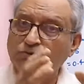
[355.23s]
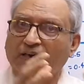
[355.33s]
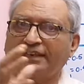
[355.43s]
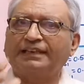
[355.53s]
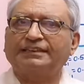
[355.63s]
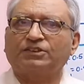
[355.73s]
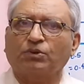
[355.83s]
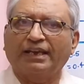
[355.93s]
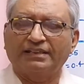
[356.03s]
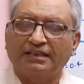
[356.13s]
2 are connected
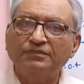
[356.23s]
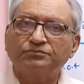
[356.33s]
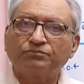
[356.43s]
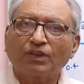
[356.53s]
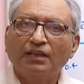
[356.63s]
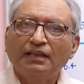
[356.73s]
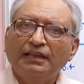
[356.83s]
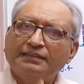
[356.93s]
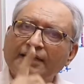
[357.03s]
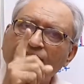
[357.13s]
together,
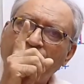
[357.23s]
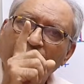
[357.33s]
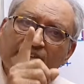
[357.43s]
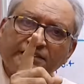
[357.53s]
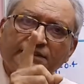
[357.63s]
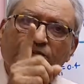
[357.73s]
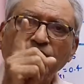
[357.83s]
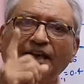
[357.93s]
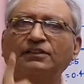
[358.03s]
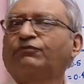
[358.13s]
then first
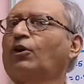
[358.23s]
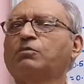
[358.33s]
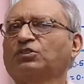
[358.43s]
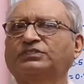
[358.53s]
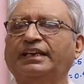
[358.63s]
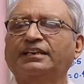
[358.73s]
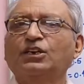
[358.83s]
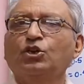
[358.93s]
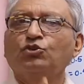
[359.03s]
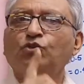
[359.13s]
and the foremost thing,
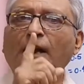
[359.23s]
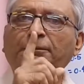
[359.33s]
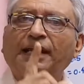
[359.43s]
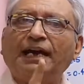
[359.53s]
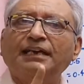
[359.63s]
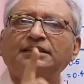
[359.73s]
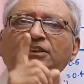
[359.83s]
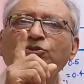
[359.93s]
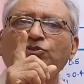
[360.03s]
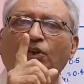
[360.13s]
you apply the
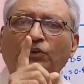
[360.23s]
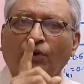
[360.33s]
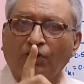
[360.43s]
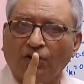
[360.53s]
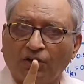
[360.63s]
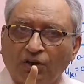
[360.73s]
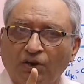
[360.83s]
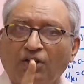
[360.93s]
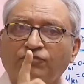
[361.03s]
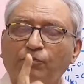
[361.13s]
Newton
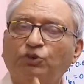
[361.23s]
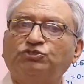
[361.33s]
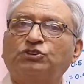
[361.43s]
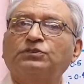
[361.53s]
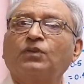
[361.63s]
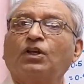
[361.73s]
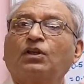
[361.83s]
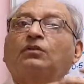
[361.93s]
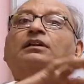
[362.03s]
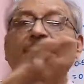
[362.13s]
law of motion,
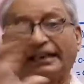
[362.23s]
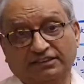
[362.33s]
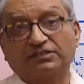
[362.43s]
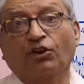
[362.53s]
that is